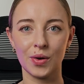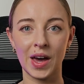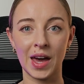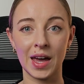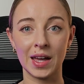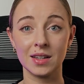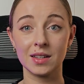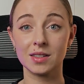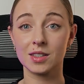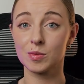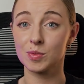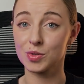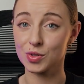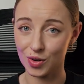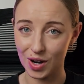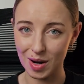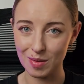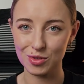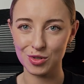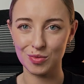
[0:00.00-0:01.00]
and
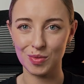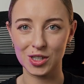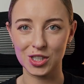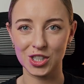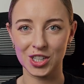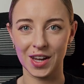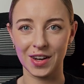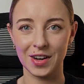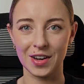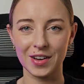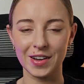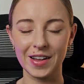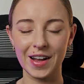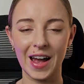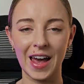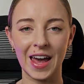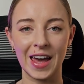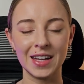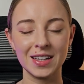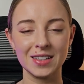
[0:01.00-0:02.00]
subscribe to my channel,
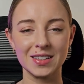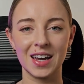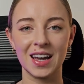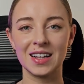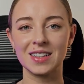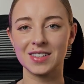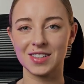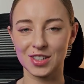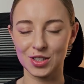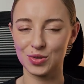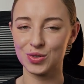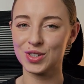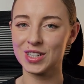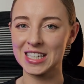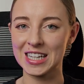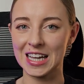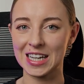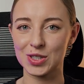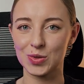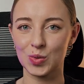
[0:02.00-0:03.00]
and I'll see you in the
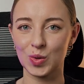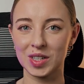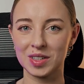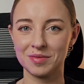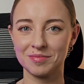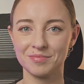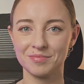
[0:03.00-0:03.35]
next one.